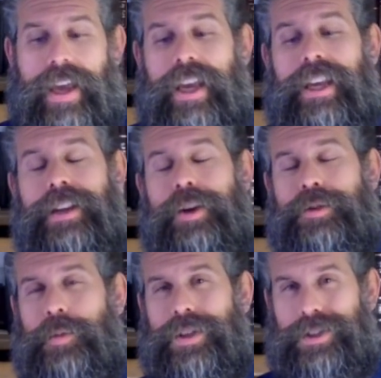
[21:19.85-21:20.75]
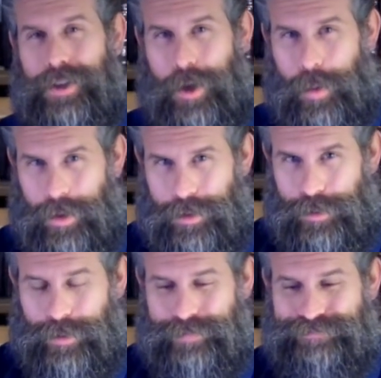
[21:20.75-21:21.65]
He knows what you're going
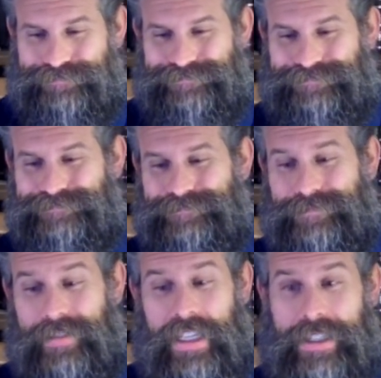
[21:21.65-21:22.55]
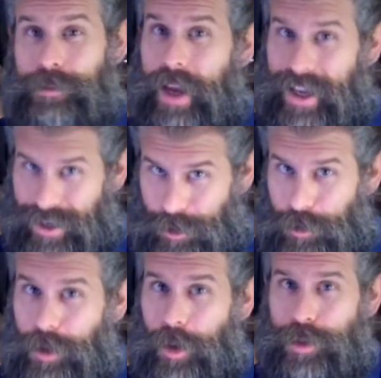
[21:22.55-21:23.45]
through. He's making you
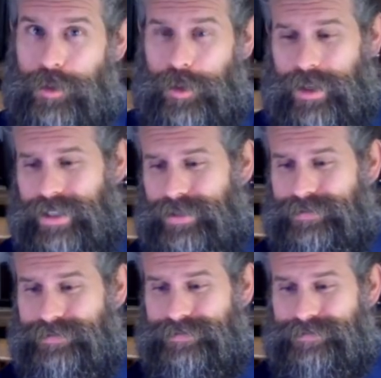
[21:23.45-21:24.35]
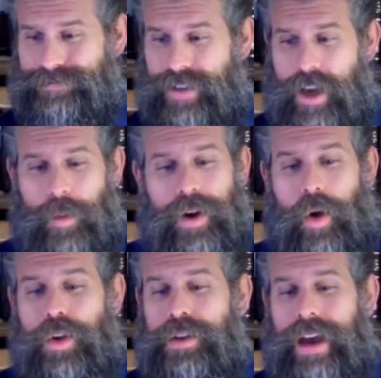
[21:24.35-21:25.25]
go through it, when
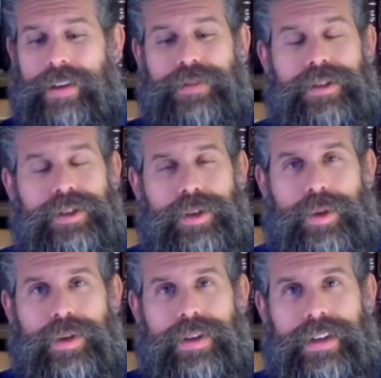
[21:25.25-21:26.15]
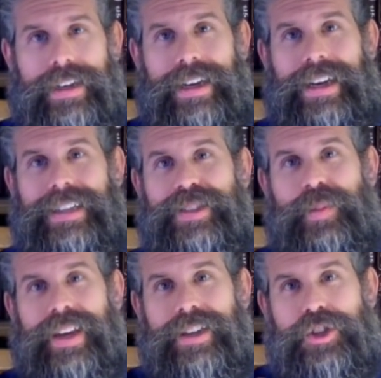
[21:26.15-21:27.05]
all you have to do is
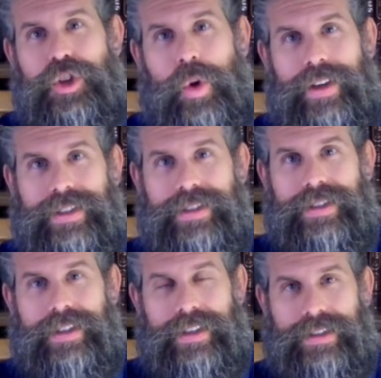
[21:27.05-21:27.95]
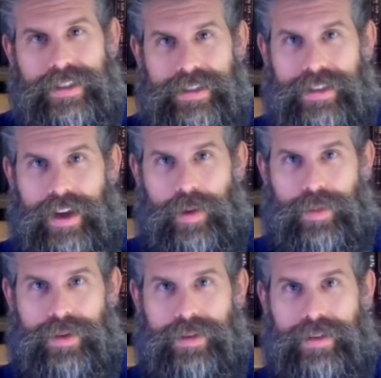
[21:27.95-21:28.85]
make a choice to stop.
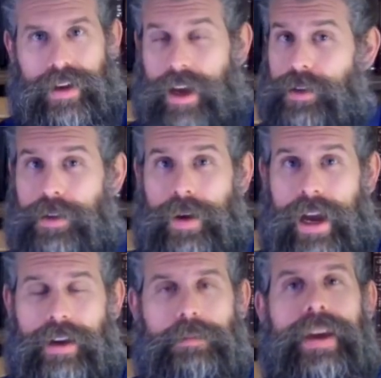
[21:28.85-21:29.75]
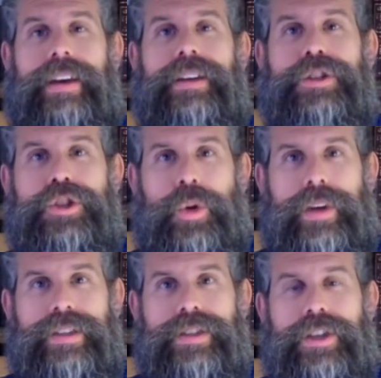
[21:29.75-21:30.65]
I don't know how. Make a
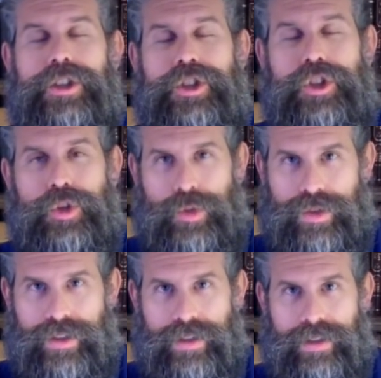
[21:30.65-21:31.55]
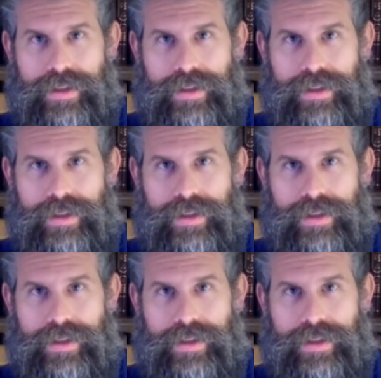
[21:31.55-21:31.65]
choice. Choose.